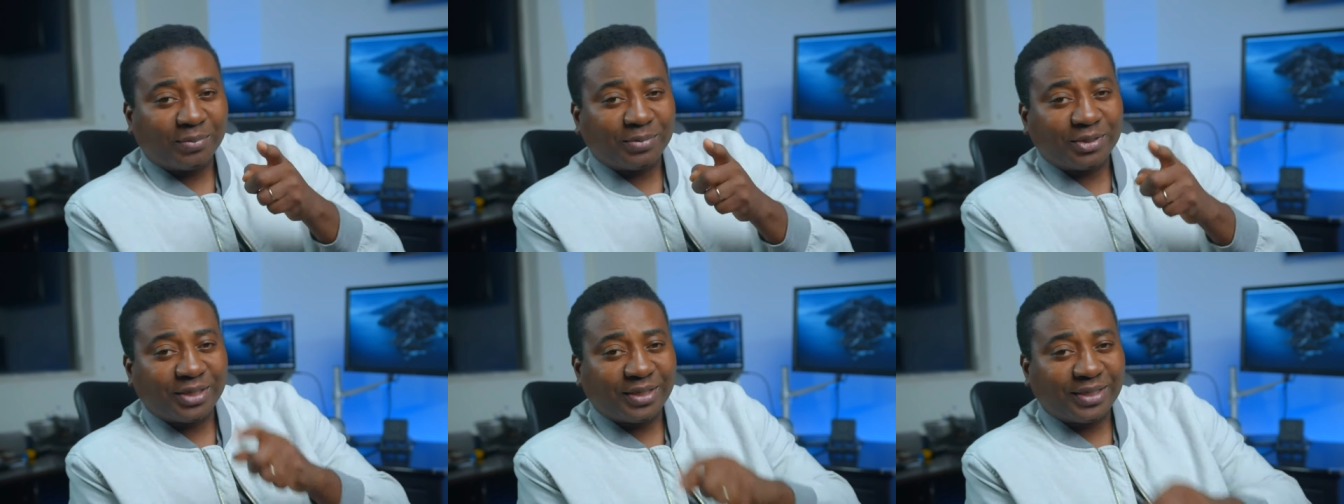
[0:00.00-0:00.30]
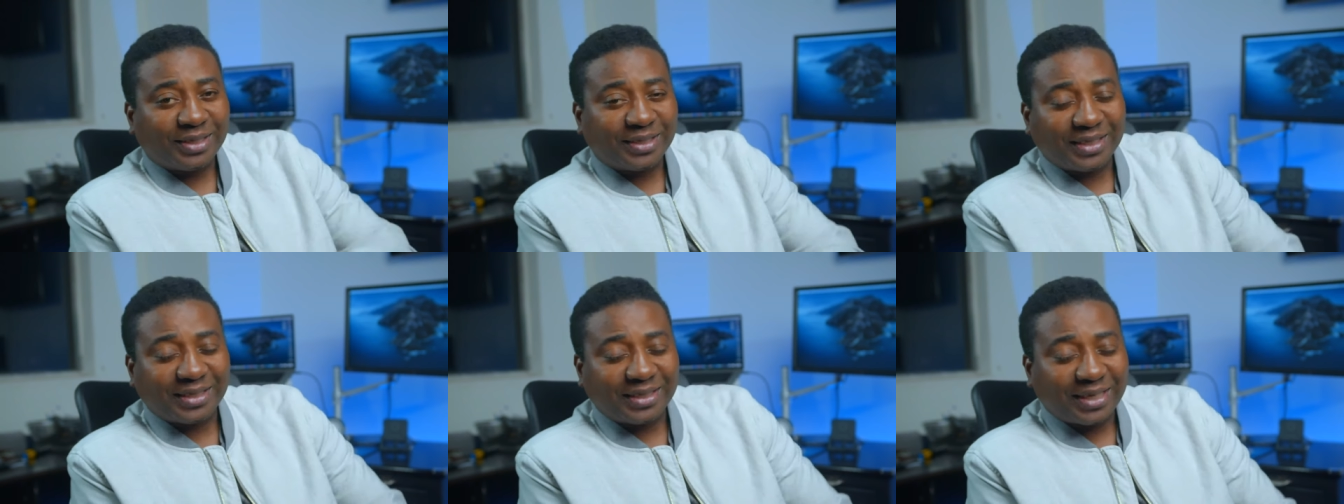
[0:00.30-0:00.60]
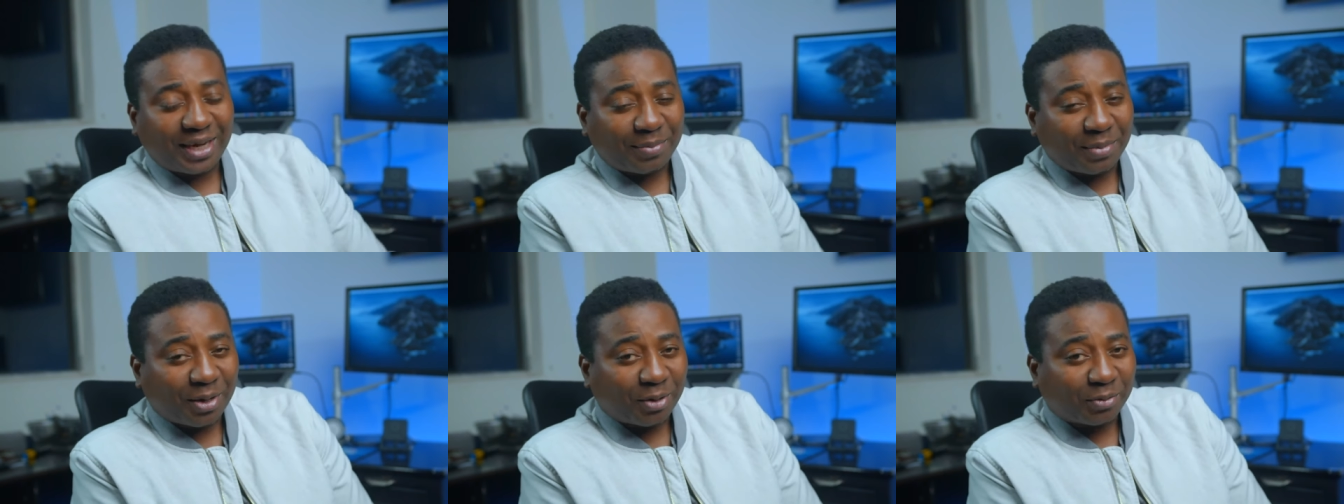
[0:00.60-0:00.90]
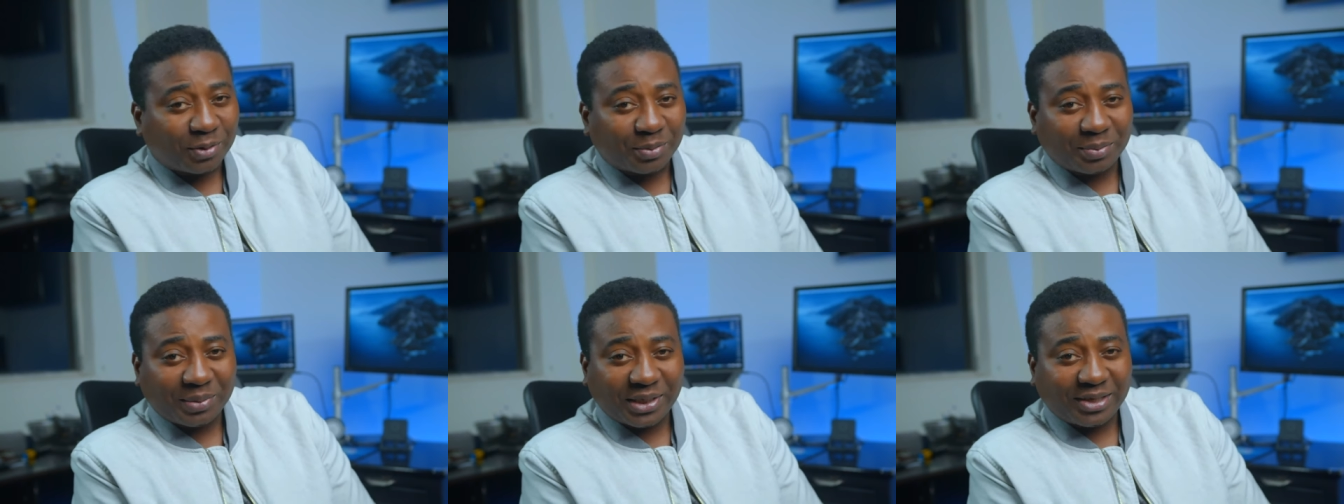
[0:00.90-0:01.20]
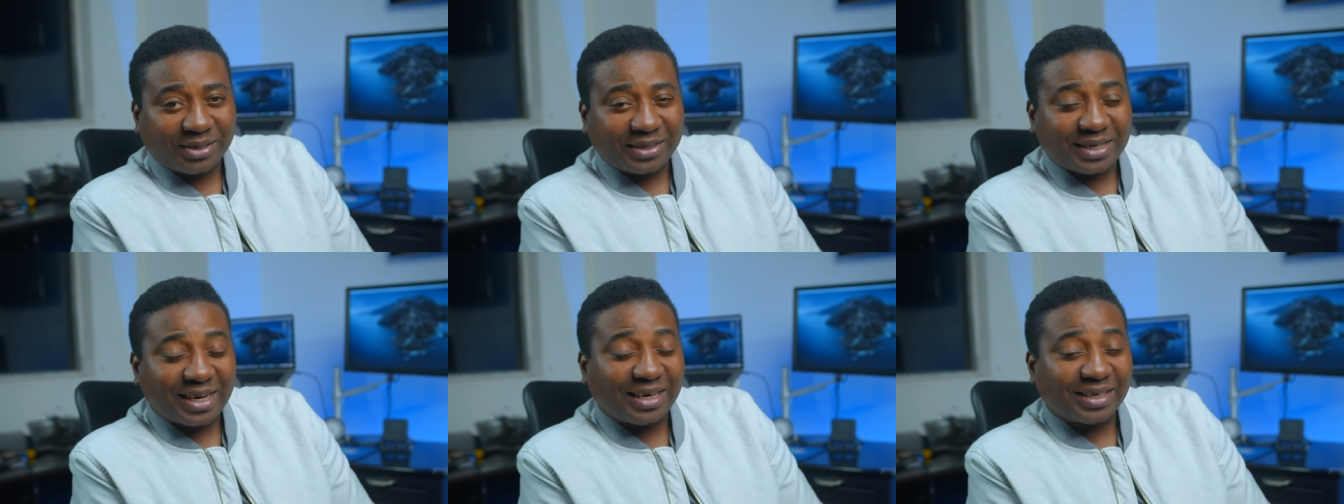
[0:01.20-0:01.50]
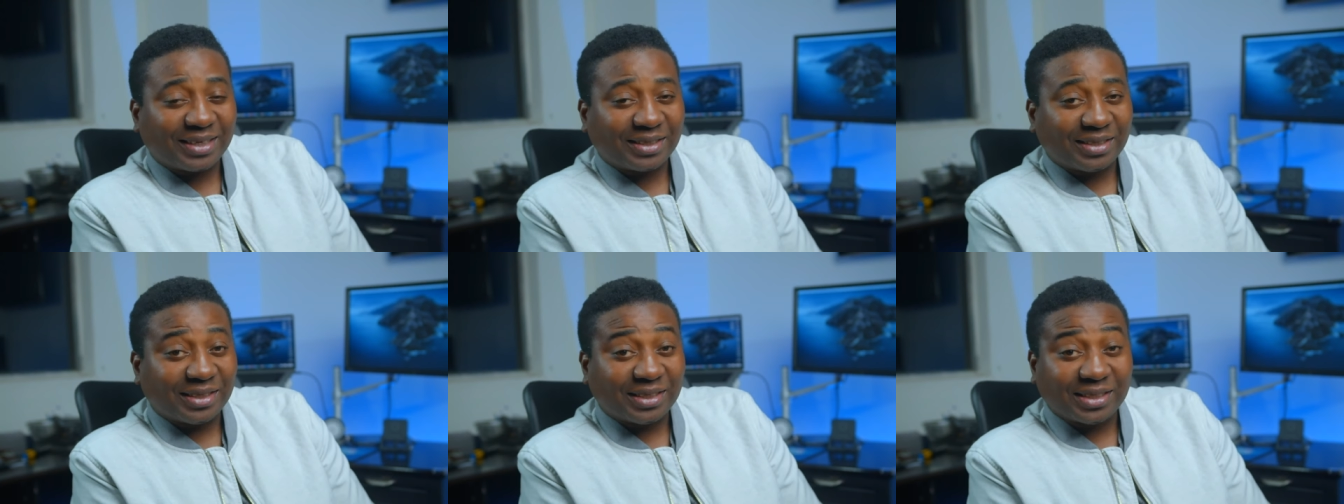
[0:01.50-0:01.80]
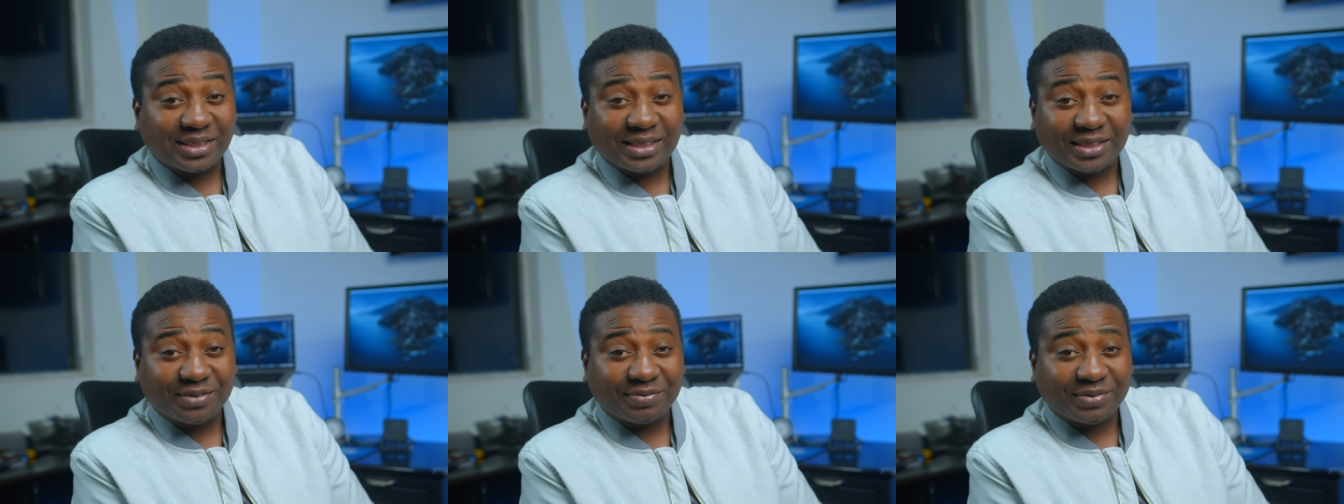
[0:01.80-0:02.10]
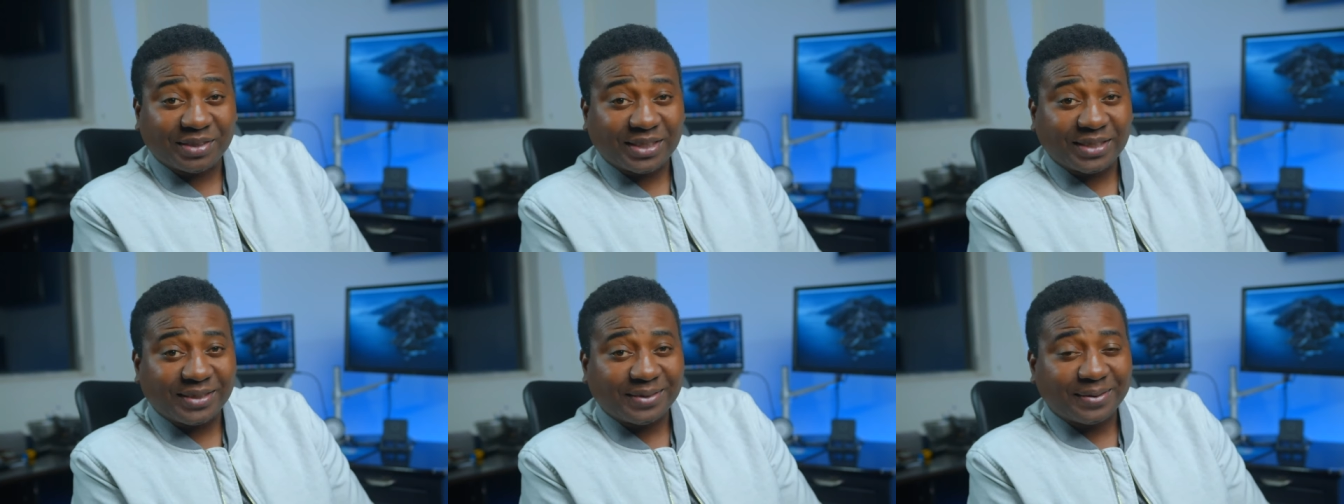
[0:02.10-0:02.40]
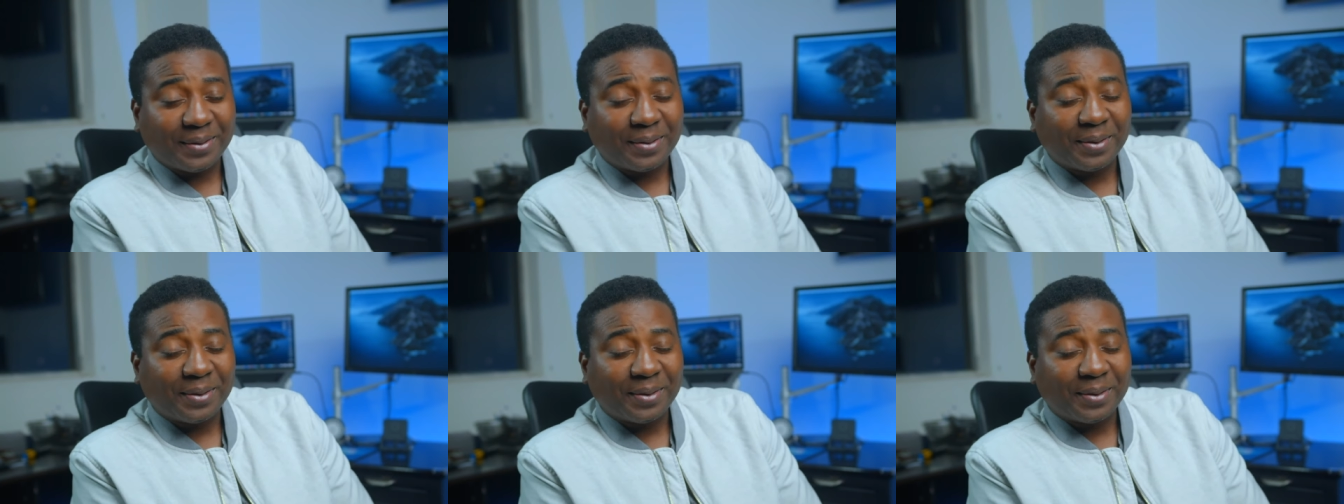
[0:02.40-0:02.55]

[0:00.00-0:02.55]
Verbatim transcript: to another time out with me on Alec GTV.